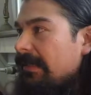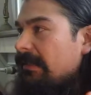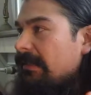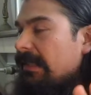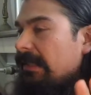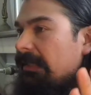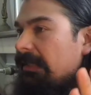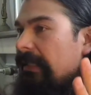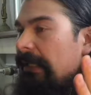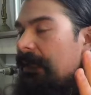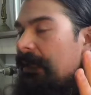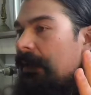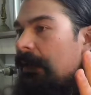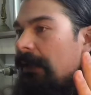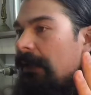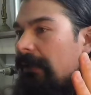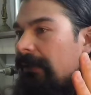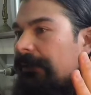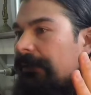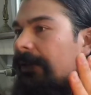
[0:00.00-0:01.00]
it's just
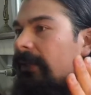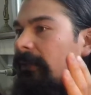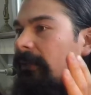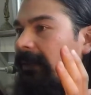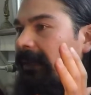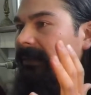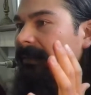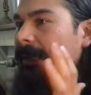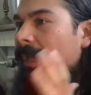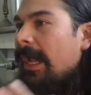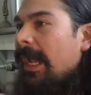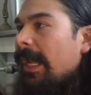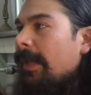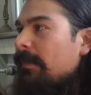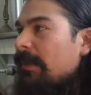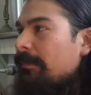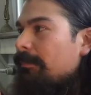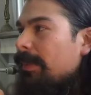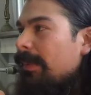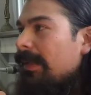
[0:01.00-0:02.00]
there's a
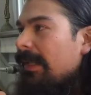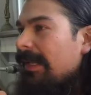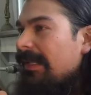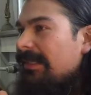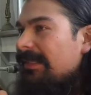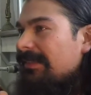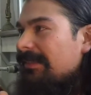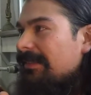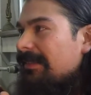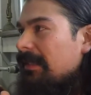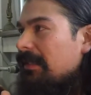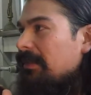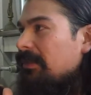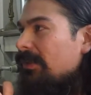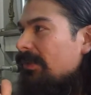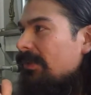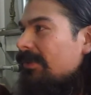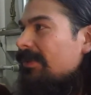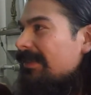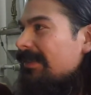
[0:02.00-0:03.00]
time and place to
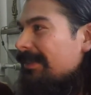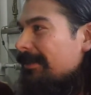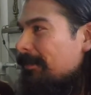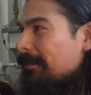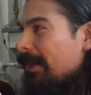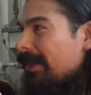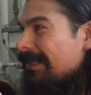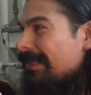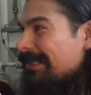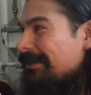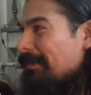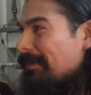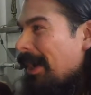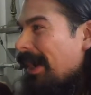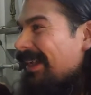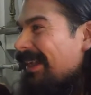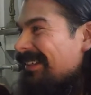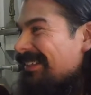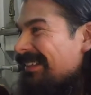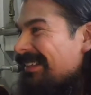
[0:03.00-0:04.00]
use the monkey
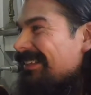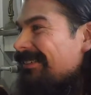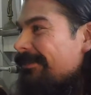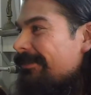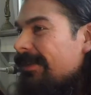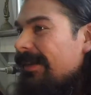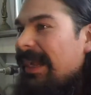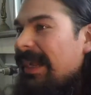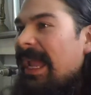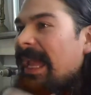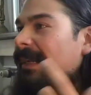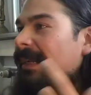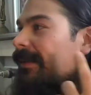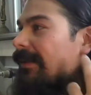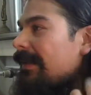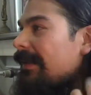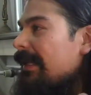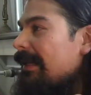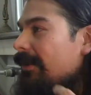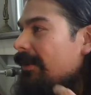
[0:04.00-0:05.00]
mind for
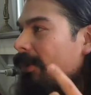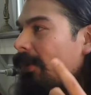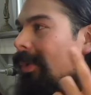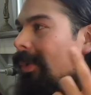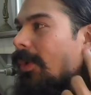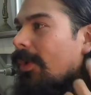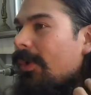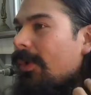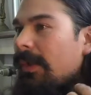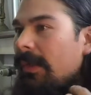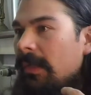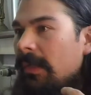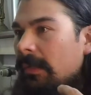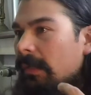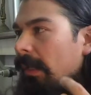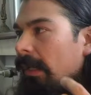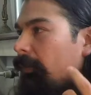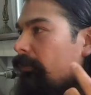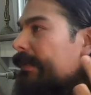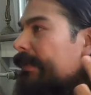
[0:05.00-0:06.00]
analytical
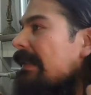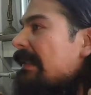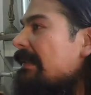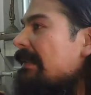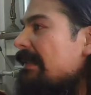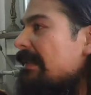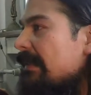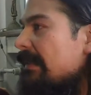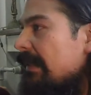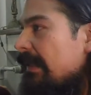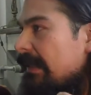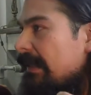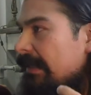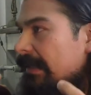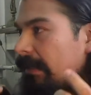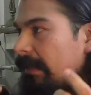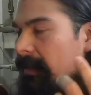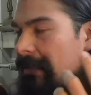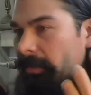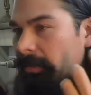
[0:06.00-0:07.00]

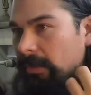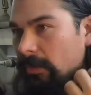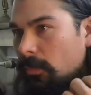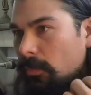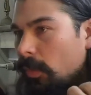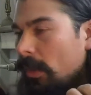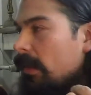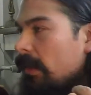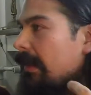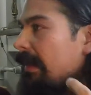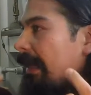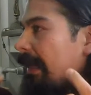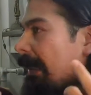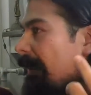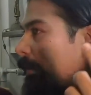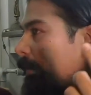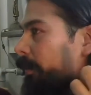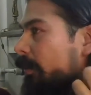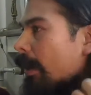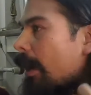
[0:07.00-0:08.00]
reasoning. You're working at
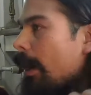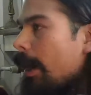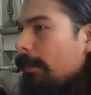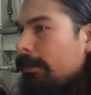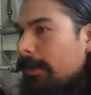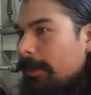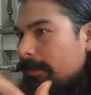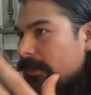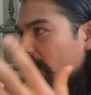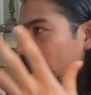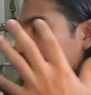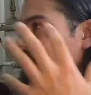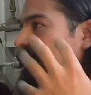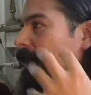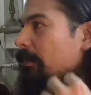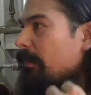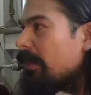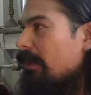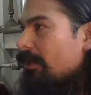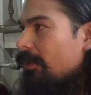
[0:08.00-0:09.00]
a problem, you're
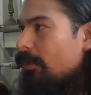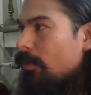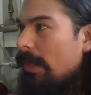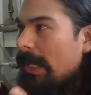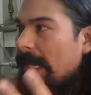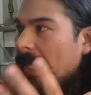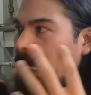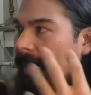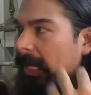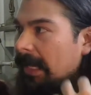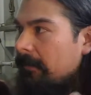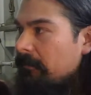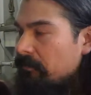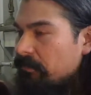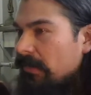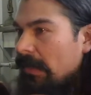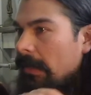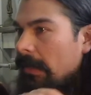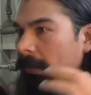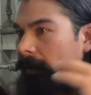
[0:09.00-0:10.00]
chipping away,
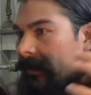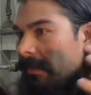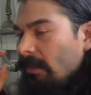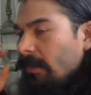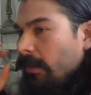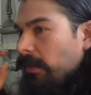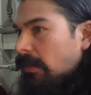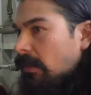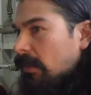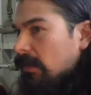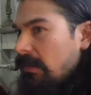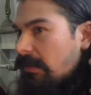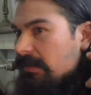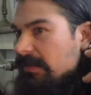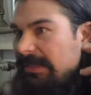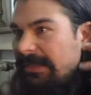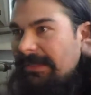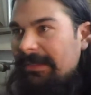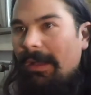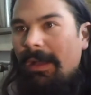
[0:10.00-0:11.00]
so
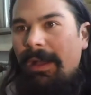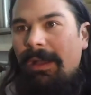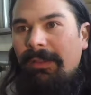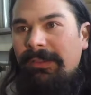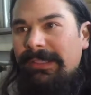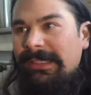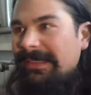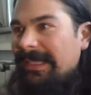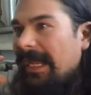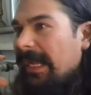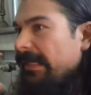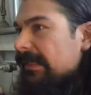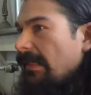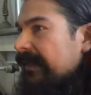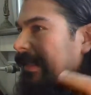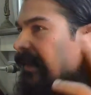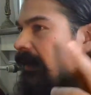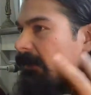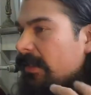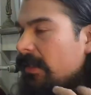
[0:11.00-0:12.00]
all these
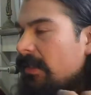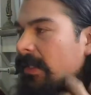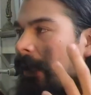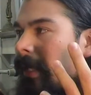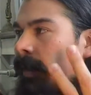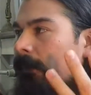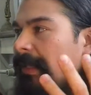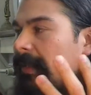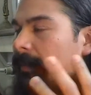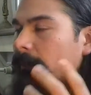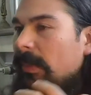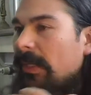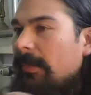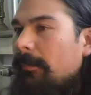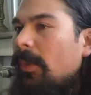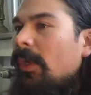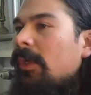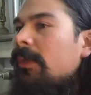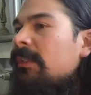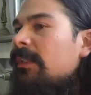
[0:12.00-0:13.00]
ideas are coming,
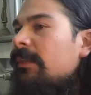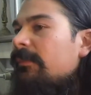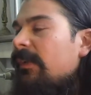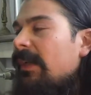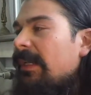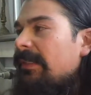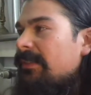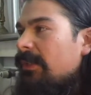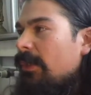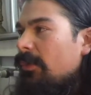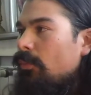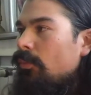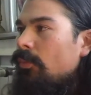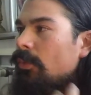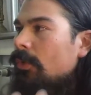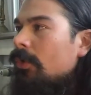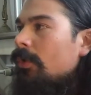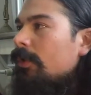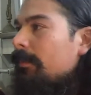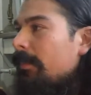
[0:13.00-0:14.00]
but most of us are
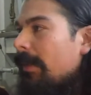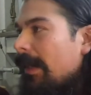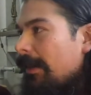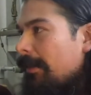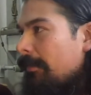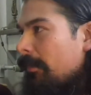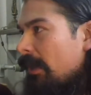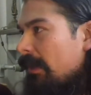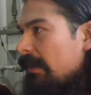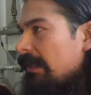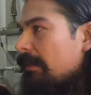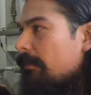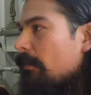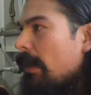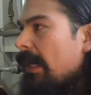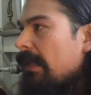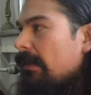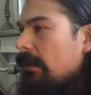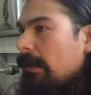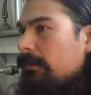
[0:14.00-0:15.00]
ruled by our monkey
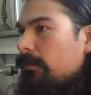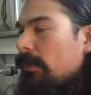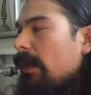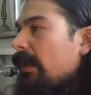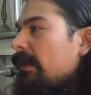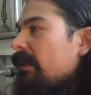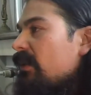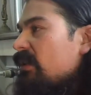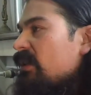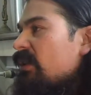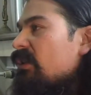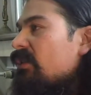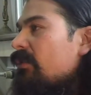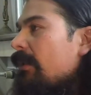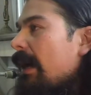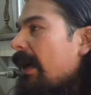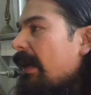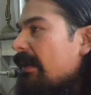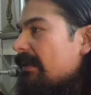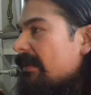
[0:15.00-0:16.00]
mind because we're under
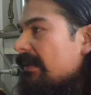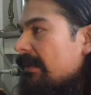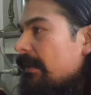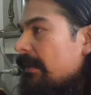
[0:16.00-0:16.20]
stress.